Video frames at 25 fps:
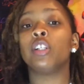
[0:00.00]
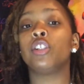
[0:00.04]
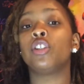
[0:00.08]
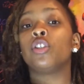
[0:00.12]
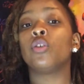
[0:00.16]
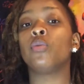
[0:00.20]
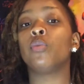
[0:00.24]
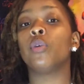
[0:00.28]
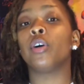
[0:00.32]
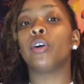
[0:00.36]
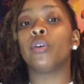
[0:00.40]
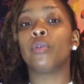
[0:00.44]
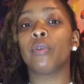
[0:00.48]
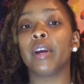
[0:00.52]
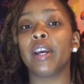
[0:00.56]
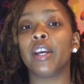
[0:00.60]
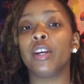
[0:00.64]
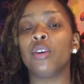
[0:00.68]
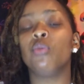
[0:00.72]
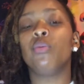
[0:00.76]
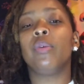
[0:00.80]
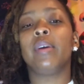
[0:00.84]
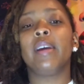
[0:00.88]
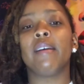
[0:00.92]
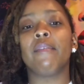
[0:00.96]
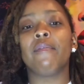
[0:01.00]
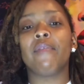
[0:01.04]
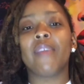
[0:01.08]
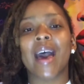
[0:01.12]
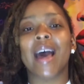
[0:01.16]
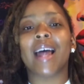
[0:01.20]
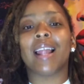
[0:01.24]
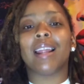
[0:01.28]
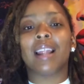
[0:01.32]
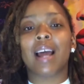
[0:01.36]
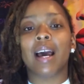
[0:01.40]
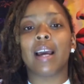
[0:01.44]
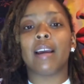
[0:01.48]
you agree, you give that
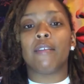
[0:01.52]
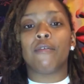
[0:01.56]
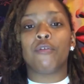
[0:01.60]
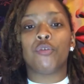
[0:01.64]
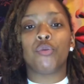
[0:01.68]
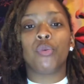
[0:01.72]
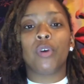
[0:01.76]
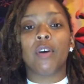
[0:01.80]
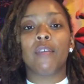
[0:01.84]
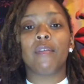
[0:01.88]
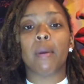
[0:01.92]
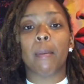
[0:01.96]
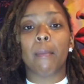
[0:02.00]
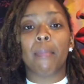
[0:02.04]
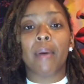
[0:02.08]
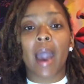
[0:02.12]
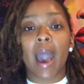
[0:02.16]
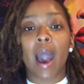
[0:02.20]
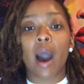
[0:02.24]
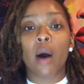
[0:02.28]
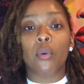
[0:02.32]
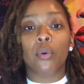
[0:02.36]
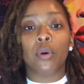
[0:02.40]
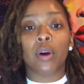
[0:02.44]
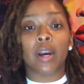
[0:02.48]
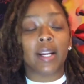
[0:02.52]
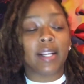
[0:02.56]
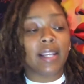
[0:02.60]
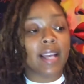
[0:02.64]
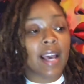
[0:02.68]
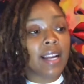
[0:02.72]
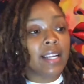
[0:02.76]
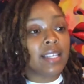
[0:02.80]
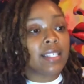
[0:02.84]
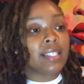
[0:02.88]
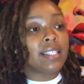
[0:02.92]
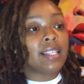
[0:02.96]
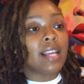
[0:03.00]
life, you give it power, and that
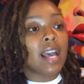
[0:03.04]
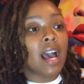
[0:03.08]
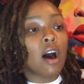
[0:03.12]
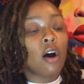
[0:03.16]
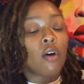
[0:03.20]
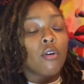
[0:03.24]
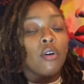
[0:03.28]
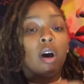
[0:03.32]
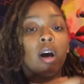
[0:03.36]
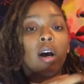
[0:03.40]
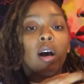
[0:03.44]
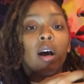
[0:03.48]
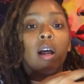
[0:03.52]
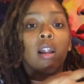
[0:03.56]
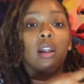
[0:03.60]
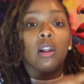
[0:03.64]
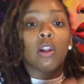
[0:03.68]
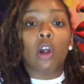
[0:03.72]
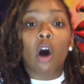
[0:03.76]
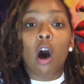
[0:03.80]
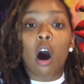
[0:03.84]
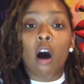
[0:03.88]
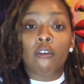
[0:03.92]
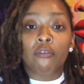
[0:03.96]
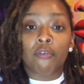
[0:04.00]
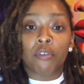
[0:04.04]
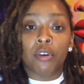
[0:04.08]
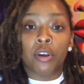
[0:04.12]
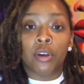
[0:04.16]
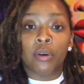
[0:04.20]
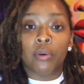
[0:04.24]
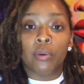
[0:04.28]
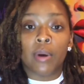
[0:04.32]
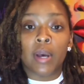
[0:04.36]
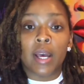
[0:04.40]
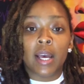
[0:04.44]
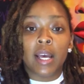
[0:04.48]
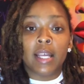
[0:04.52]
is now law for you.
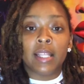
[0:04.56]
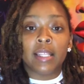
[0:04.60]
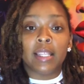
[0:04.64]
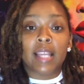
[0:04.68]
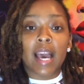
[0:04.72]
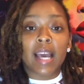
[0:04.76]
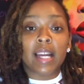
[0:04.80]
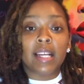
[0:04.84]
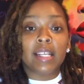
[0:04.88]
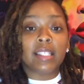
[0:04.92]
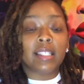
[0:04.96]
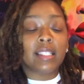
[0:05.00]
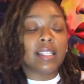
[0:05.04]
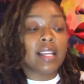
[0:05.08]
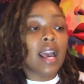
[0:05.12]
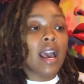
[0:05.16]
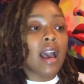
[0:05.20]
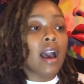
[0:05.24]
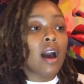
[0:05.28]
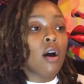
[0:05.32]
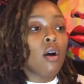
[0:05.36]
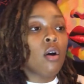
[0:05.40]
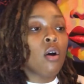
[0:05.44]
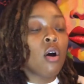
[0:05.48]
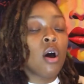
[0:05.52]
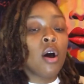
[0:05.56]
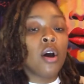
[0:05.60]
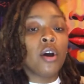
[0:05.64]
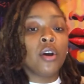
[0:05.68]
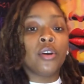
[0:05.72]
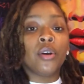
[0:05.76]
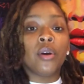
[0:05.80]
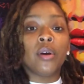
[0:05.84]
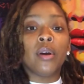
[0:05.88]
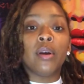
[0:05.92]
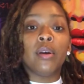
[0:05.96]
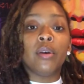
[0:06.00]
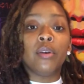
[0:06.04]
That is now,
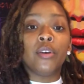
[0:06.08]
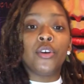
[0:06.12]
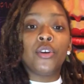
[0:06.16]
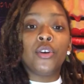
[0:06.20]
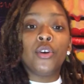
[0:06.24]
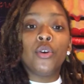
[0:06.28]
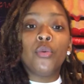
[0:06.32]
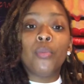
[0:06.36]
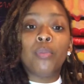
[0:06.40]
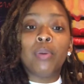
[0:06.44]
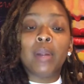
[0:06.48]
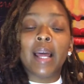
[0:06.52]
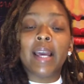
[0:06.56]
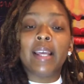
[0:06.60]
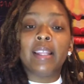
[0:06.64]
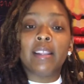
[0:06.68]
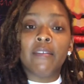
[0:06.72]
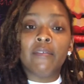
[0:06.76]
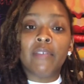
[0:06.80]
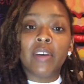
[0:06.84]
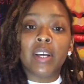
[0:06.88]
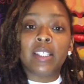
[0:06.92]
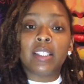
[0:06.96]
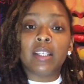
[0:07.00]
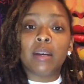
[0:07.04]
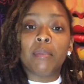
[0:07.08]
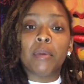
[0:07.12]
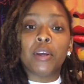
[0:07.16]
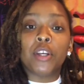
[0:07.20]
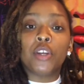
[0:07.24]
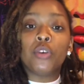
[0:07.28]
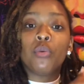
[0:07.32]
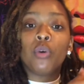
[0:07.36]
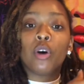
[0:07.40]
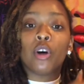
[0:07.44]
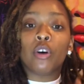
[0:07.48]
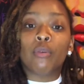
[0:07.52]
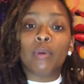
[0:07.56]
you play the victim and
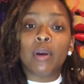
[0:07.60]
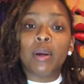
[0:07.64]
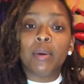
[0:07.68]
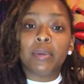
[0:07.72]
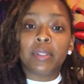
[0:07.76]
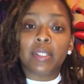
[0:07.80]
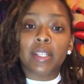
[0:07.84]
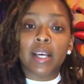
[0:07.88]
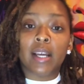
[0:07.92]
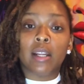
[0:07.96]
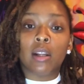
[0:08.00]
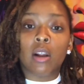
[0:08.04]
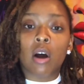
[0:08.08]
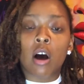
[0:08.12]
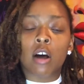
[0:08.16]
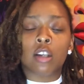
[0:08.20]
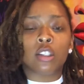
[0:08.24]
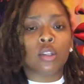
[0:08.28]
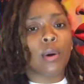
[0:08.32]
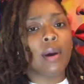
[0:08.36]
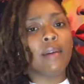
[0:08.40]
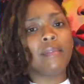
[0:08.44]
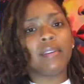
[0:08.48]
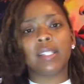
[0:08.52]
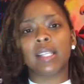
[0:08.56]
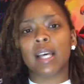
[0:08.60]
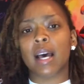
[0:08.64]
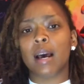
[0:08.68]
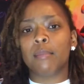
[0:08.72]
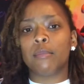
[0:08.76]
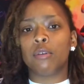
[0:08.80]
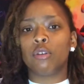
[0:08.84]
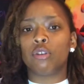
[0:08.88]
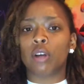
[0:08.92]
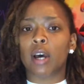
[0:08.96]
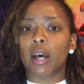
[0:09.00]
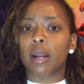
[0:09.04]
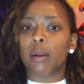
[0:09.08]
you agree with that law. So every time you
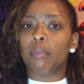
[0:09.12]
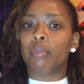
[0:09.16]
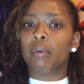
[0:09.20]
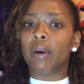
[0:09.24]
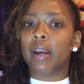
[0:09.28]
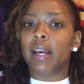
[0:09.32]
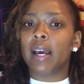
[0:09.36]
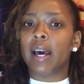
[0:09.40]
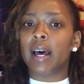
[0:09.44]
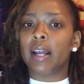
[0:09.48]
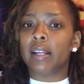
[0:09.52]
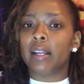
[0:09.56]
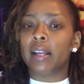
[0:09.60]
try to break out of